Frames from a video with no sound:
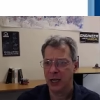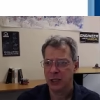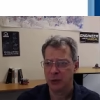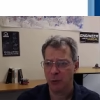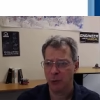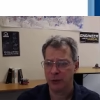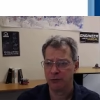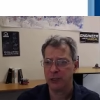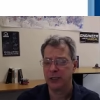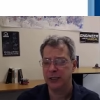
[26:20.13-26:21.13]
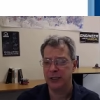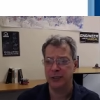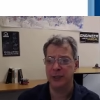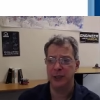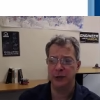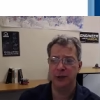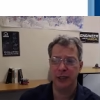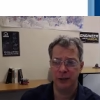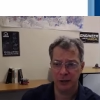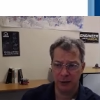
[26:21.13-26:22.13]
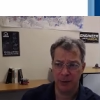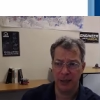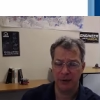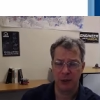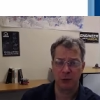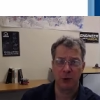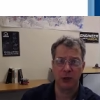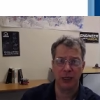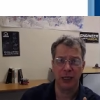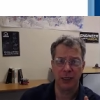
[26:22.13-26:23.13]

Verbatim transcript: So what we really need to do here to make this work